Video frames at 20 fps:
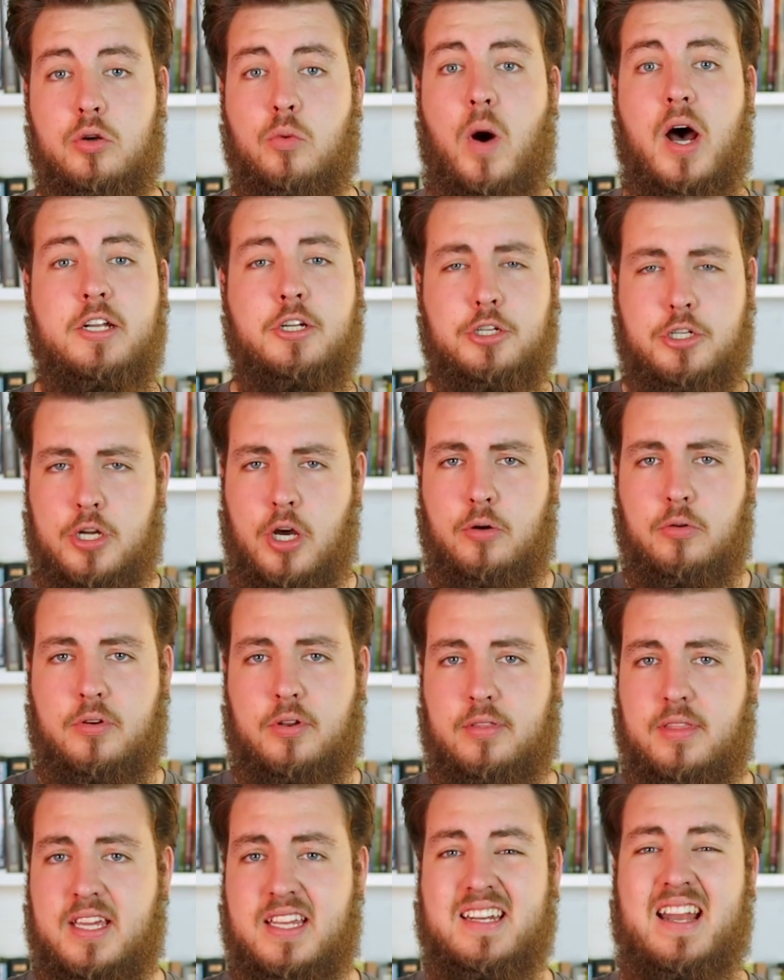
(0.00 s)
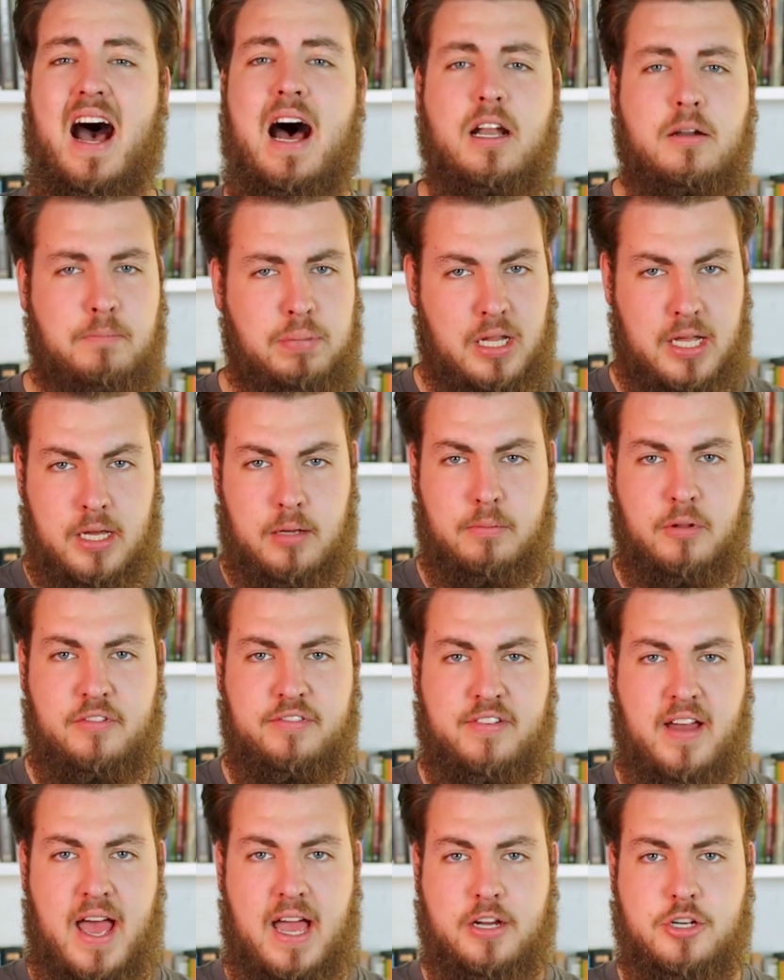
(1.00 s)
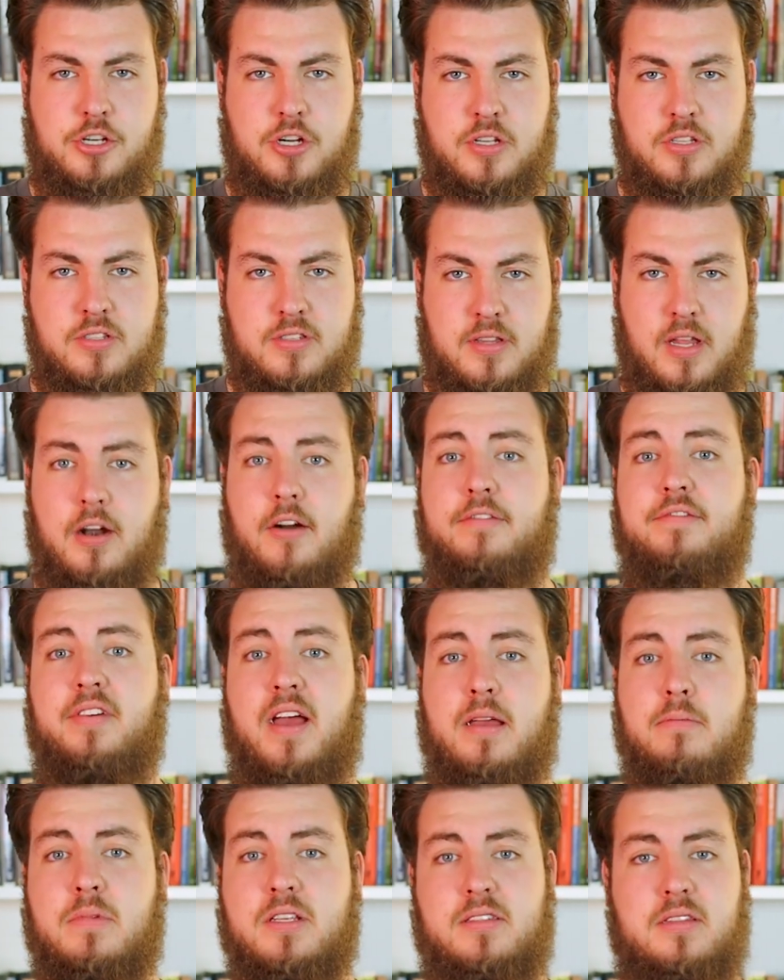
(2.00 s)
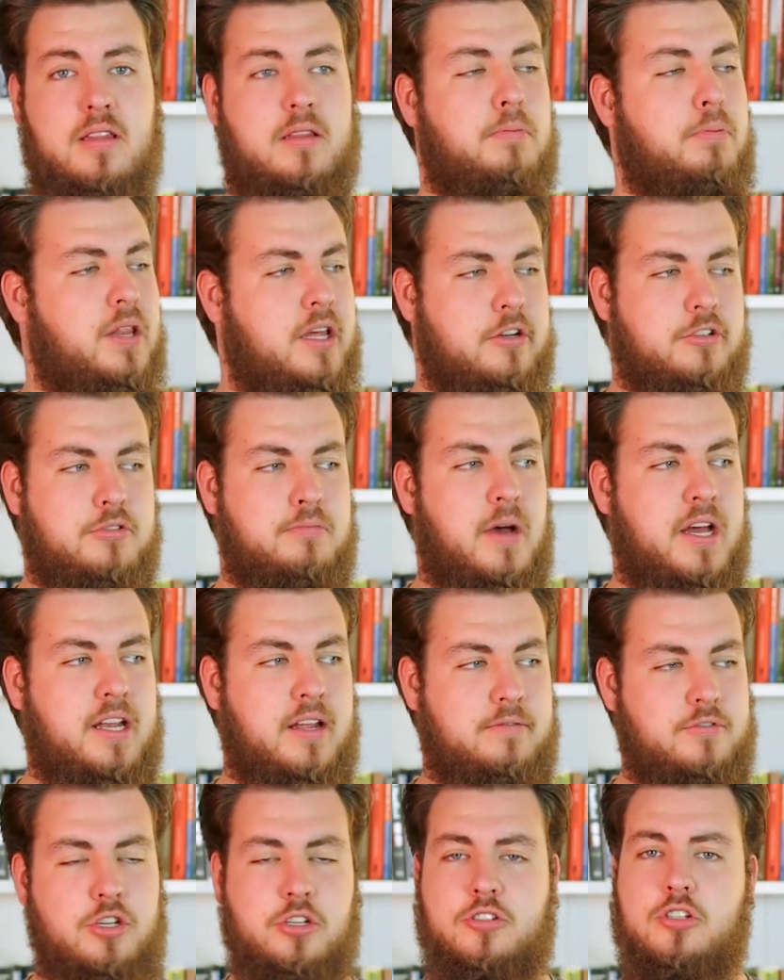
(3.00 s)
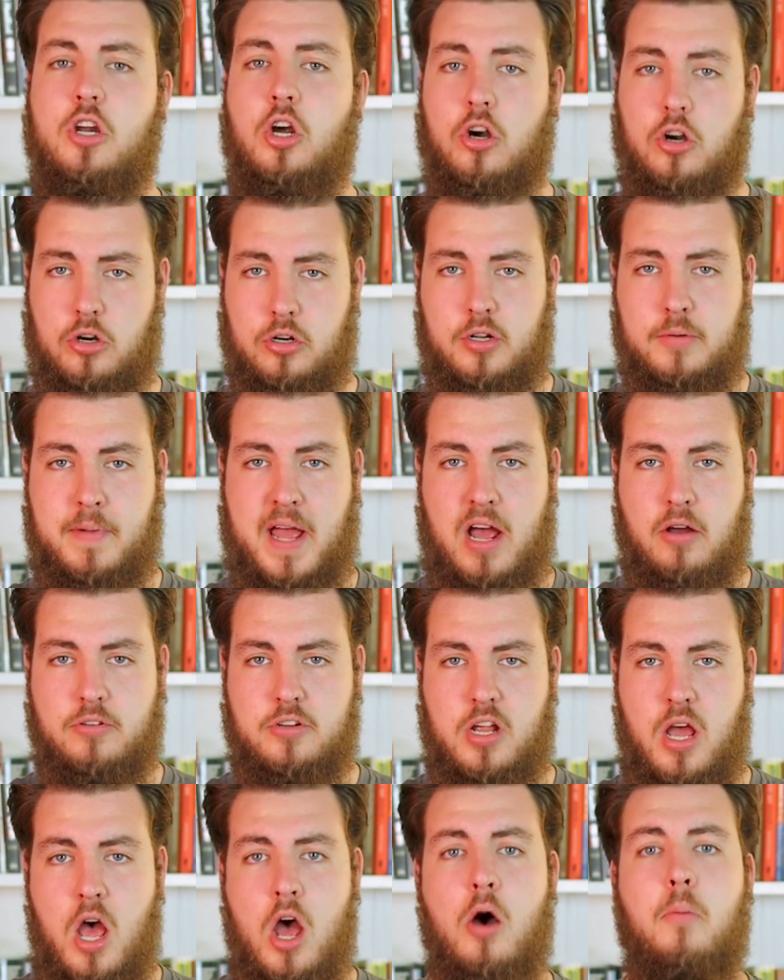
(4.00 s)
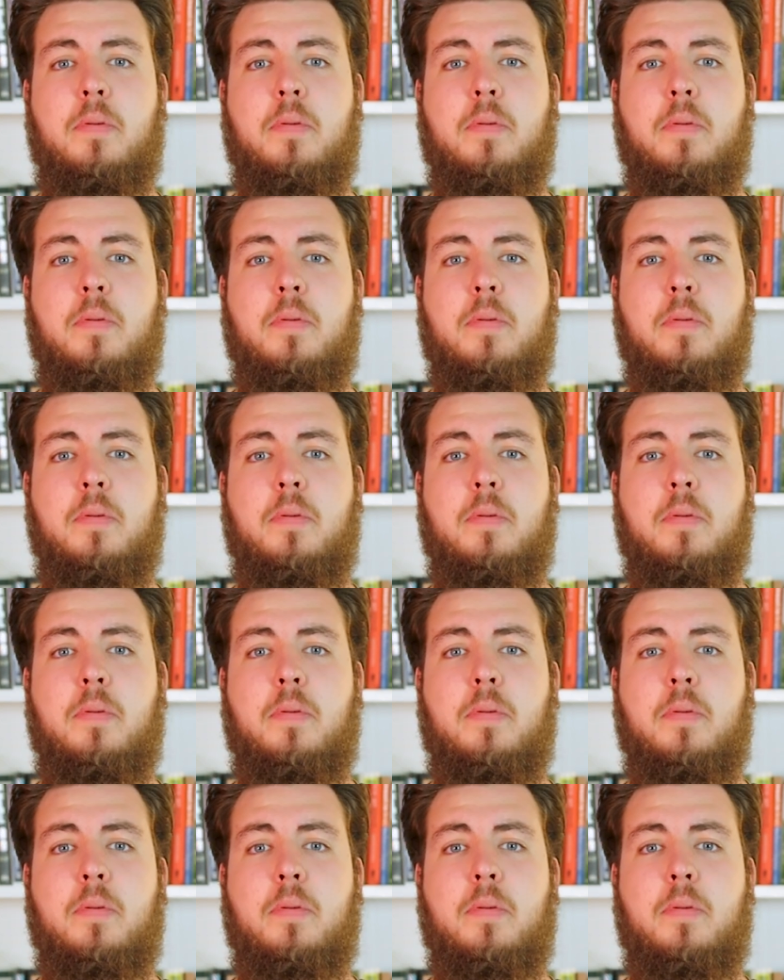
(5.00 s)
would want to note the non-playable factions that are famous that the players might have just heard about,